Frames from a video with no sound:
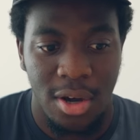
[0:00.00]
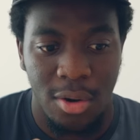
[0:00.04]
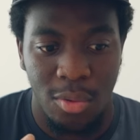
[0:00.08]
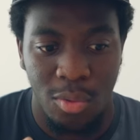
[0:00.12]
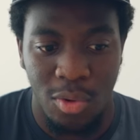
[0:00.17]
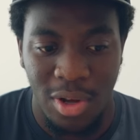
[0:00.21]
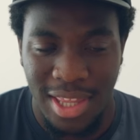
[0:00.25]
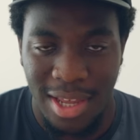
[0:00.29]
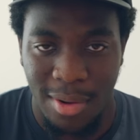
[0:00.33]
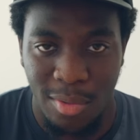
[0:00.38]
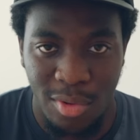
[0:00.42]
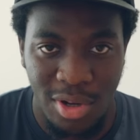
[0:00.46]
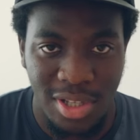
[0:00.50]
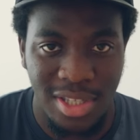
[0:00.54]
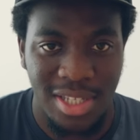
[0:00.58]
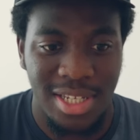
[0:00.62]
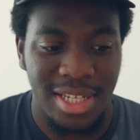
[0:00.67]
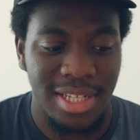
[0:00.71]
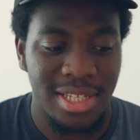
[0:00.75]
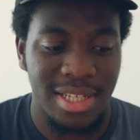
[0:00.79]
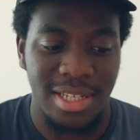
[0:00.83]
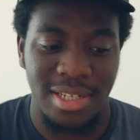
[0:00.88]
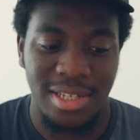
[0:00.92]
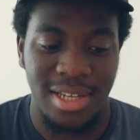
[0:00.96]
what they
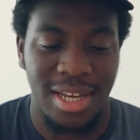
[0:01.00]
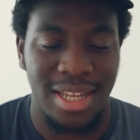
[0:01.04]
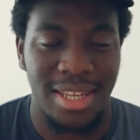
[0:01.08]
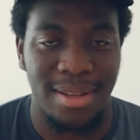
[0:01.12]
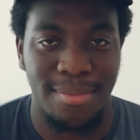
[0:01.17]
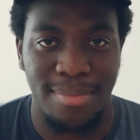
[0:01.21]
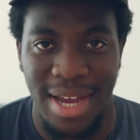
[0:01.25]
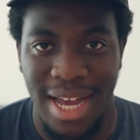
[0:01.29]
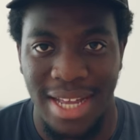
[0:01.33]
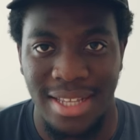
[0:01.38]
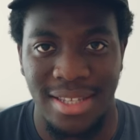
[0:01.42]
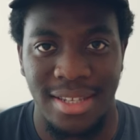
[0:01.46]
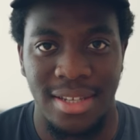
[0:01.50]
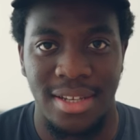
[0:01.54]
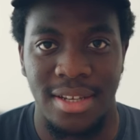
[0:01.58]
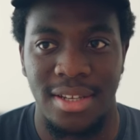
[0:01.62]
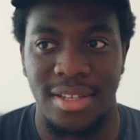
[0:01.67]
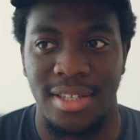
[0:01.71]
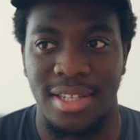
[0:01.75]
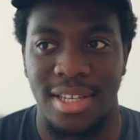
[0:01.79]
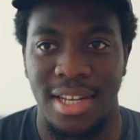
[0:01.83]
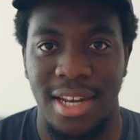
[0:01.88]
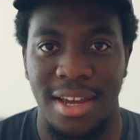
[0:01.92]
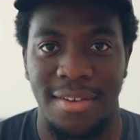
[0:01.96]
wanted, designed the
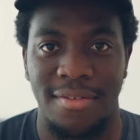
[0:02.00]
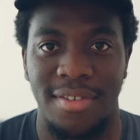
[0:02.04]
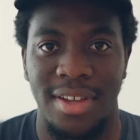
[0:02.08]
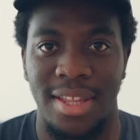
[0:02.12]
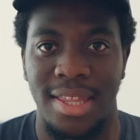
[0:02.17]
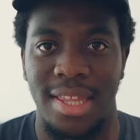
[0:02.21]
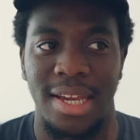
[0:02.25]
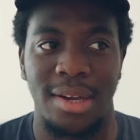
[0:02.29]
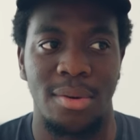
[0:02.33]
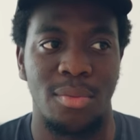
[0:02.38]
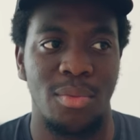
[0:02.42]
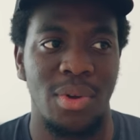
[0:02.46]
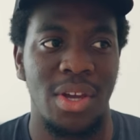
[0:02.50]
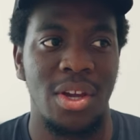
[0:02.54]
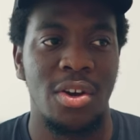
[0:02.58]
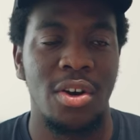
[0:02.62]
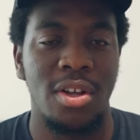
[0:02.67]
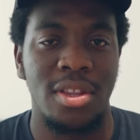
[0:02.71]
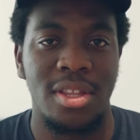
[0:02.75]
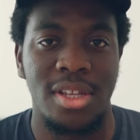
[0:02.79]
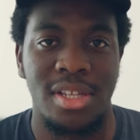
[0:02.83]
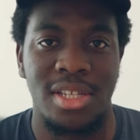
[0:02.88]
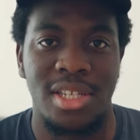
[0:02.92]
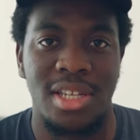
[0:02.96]
patterns and everything. And we
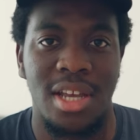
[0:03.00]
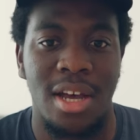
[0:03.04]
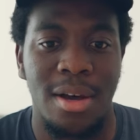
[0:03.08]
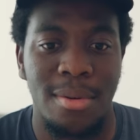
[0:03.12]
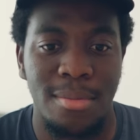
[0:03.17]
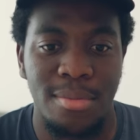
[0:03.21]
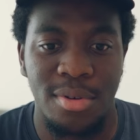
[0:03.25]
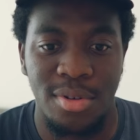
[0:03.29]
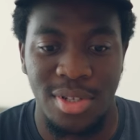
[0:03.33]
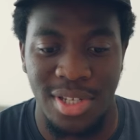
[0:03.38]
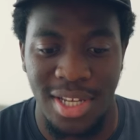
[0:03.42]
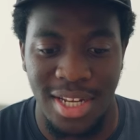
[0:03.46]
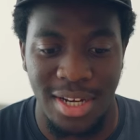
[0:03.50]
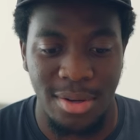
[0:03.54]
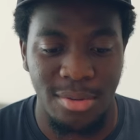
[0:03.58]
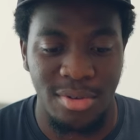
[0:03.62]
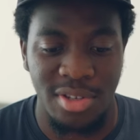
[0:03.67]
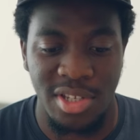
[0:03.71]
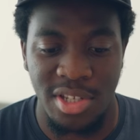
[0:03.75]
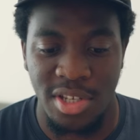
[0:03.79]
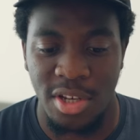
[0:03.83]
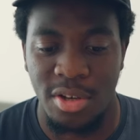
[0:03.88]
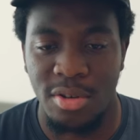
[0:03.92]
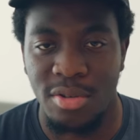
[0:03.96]
got the samples and it
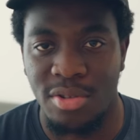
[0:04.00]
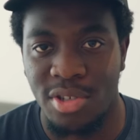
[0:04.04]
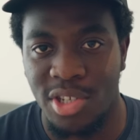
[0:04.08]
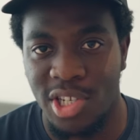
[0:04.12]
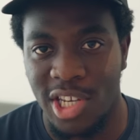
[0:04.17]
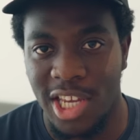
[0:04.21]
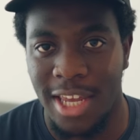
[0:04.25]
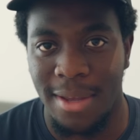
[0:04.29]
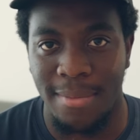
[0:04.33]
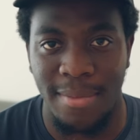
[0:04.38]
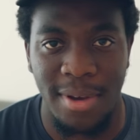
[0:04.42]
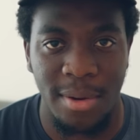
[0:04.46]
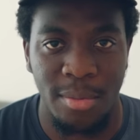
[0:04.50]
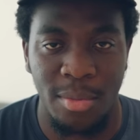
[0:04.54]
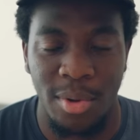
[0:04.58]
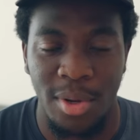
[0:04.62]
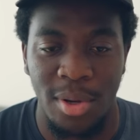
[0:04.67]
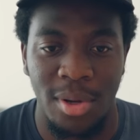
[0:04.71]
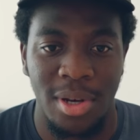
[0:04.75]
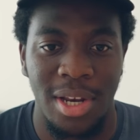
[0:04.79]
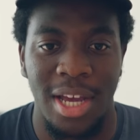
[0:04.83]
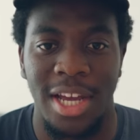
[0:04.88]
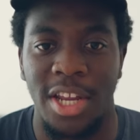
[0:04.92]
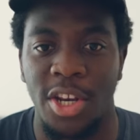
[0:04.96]
was so cheap and
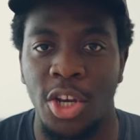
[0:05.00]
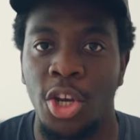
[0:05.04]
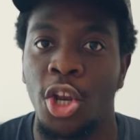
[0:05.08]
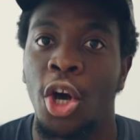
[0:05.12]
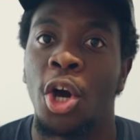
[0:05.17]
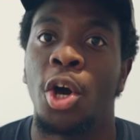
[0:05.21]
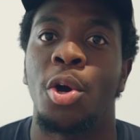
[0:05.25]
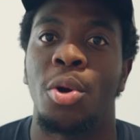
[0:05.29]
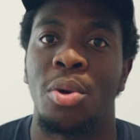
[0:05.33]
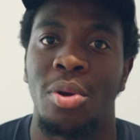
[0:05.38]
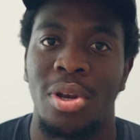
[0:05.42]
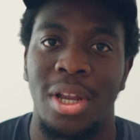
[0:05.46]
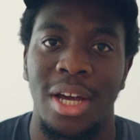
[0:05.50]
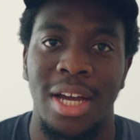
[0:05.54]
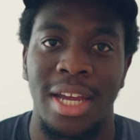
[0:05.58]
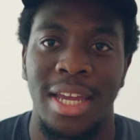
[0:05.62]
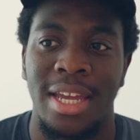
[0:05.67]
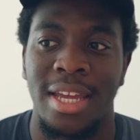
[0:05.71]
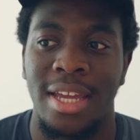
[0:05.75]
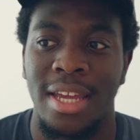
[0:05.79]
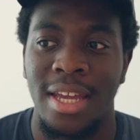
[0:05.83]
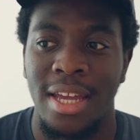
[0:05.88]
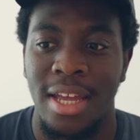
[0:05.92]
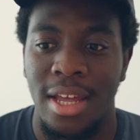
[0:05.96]
we were like, no,
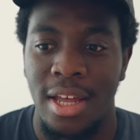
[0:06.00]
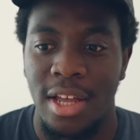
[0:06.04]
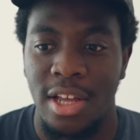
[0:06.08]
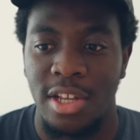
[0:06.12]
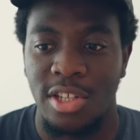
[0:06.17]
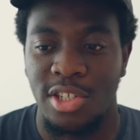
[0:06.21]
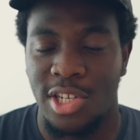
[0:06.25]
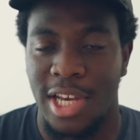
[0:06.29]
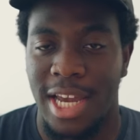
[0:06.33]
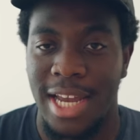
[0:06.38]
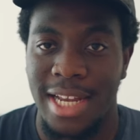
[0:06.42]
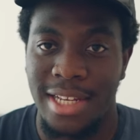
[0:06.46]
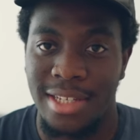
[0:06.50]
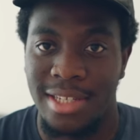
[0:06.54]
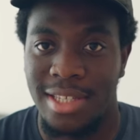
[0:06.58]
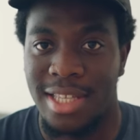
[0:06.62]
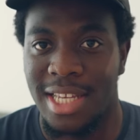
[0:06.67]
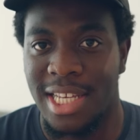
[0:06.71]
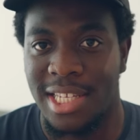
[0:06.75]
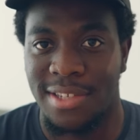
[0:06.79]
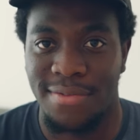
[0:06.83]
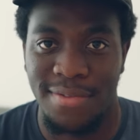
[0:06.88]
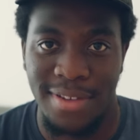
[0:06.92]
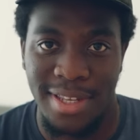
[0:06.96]
like change
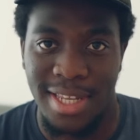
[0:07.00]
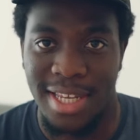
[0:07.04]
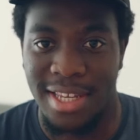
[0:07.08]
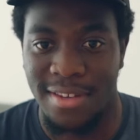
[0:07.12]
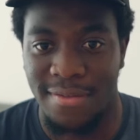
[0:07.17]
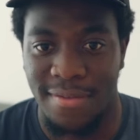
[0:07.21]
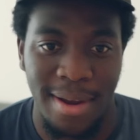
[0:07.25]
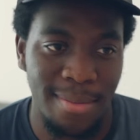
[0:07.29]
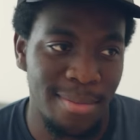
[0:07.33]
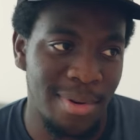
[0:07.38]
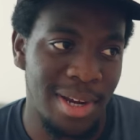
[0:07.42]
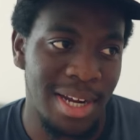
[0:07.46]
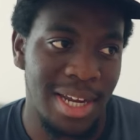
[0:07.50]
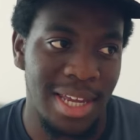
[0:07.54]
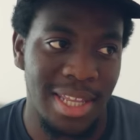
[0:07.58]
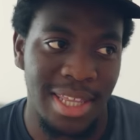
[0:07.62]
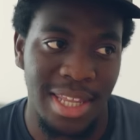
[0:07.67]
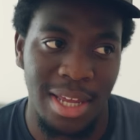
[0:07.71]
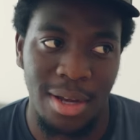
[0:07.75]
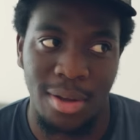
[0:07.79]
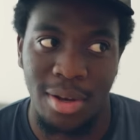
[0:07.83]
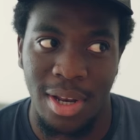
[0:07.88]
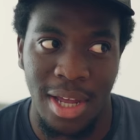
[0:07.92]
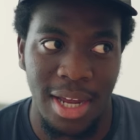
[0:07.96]
this for this fabric.
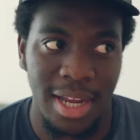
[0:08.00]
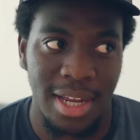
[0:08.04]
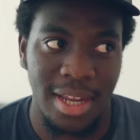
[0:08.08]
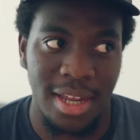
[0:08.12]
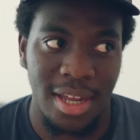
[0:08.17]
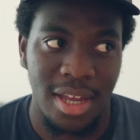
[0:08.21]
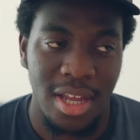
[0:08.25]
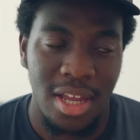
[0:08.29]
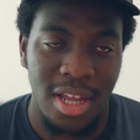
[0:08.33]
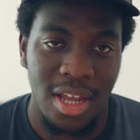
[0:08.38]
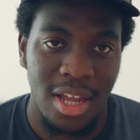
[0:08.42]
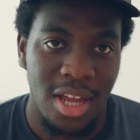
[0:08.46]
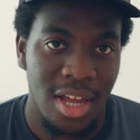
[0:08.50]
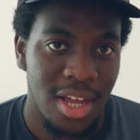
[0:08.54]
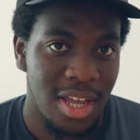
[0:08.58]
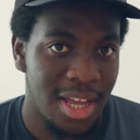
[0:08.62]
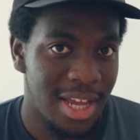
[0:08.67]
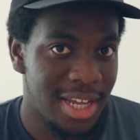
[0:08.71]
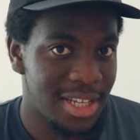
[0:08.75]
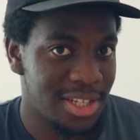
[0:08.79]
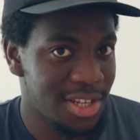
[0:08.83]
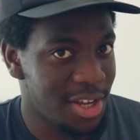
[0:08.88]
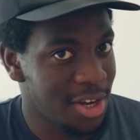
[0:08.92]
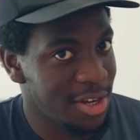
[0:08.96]
And they were like,
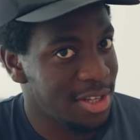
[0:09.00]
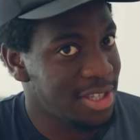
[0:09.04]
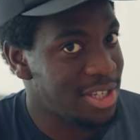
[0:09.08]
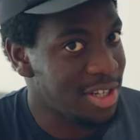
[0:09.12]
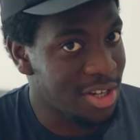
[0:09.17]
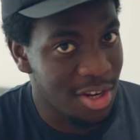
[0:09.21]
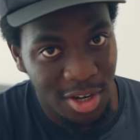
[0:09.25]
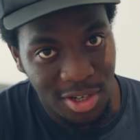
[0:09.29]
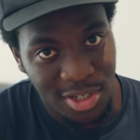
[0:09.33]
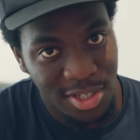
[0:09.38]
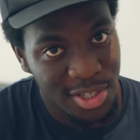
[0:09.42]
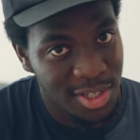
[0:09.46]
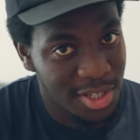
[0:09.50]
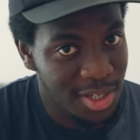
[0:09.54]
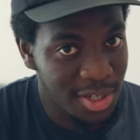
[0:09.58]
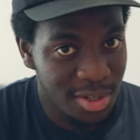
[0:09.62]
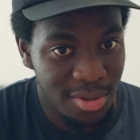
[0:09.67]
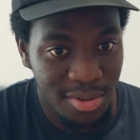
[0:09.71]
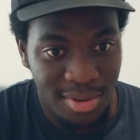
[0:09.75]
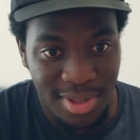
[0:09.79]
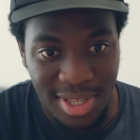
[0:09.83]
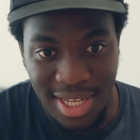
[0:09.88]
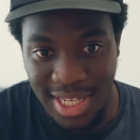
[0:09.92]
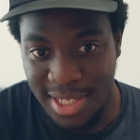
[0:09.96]
it's going to cost
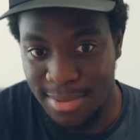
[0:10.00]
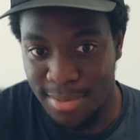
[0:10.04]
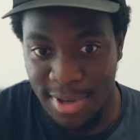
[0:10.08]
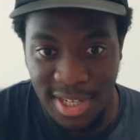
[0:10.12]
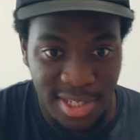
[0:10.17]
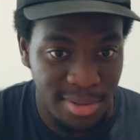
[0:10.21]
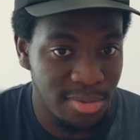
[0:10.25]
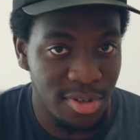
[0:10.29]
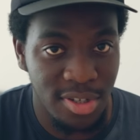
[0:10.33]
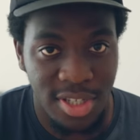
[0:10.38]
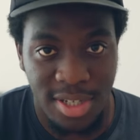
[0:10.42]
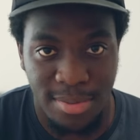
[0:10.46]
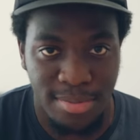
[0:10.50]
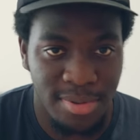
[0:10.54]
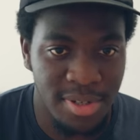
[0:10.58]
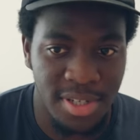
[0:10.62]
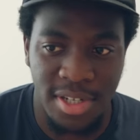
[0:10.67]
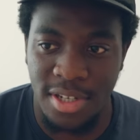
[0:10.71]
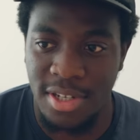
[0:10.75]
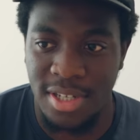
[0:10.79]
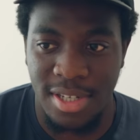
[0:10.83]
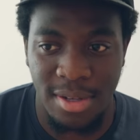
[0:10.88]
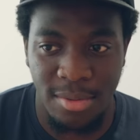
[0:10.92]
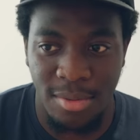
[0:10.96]
you this much more to
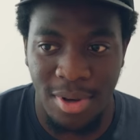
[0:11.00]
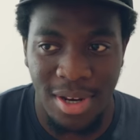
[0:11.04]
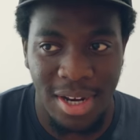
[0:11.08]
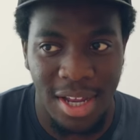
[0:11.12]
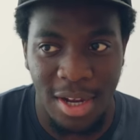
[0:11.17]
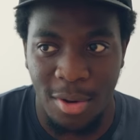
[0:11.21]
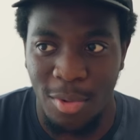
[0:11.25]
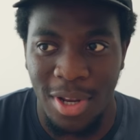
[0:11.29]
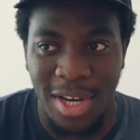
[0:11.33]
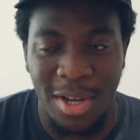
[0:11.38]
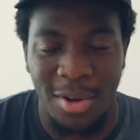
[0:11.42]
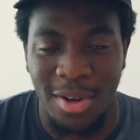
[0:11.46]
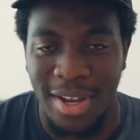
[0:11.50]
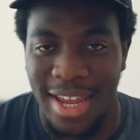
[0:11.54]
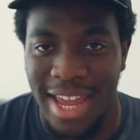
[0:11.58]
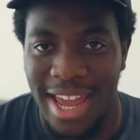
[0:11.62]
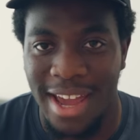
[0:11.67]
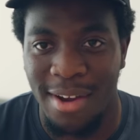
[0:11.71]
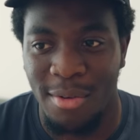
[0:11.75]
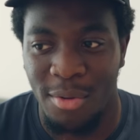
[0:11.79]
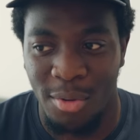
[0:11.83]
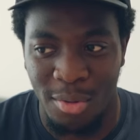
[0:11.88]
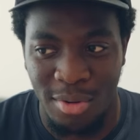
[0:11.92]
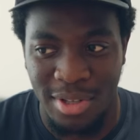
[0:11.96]
produce. And we're like, we don't
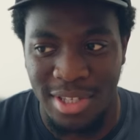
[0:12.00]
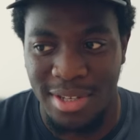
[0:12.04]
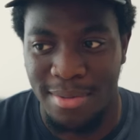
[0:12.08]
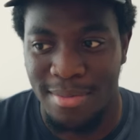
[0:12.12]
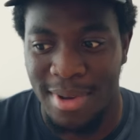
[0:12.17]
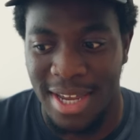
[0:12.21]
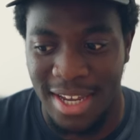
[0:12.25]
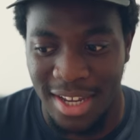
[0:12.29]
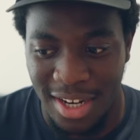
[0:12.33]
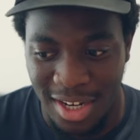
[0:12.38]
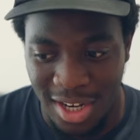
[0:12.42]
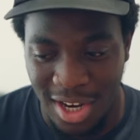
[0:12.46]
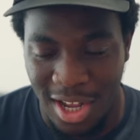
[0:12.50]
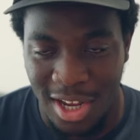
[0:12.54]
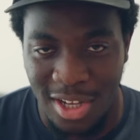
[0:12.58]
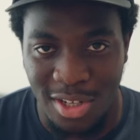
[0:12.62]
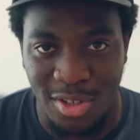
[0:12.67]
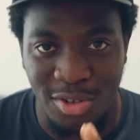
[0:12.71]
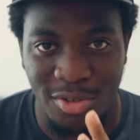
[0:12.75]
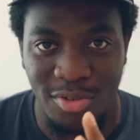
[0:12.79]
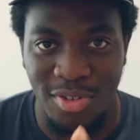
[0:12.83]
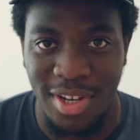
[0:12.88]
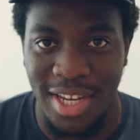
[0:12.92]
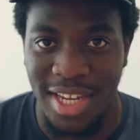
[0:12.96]
care. We want to make a
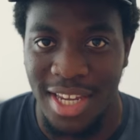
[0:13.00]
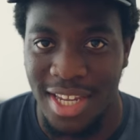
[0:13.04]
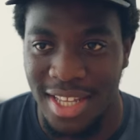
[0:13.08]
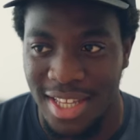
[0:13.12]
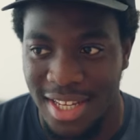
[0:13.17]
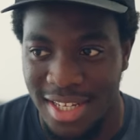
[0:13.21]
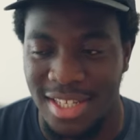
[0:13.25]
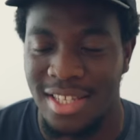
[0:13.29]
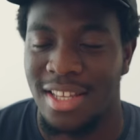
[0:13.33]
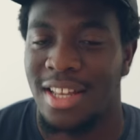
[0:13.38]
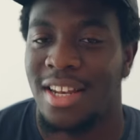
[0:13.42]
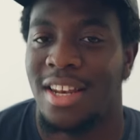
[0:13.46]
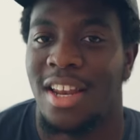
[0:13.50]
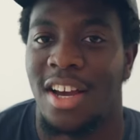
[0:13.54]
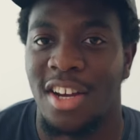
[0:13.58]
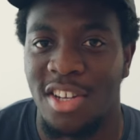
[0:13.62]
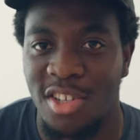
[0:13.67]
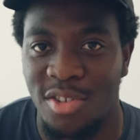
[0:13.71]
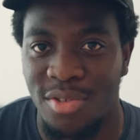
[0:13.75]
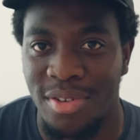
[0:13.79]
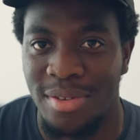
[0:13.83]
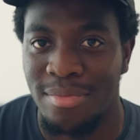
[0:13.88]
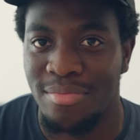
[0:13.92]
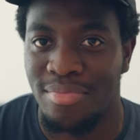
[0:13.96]
luxury, this is a
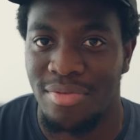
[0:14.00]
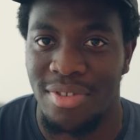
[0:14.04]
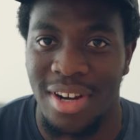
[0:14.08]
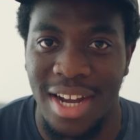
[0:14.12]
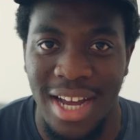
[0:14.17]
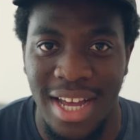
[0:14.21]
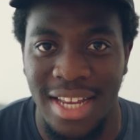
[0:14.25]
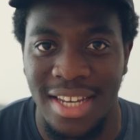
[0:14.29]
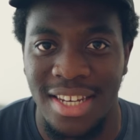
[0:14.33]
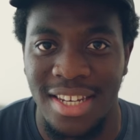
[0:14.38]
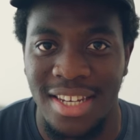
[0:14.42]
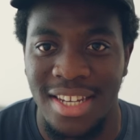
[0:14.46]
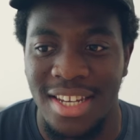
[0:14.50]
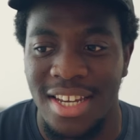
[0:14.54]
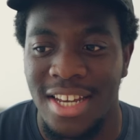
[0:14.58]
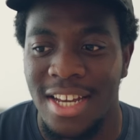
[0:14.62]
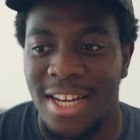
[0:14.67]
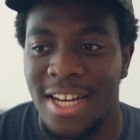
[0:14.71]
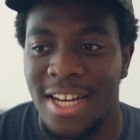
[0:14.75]
luxury brand.